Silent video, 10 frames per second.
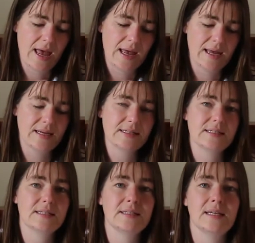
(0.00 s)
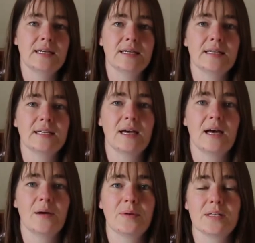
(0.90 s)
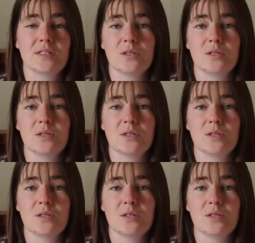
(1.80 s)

And then I went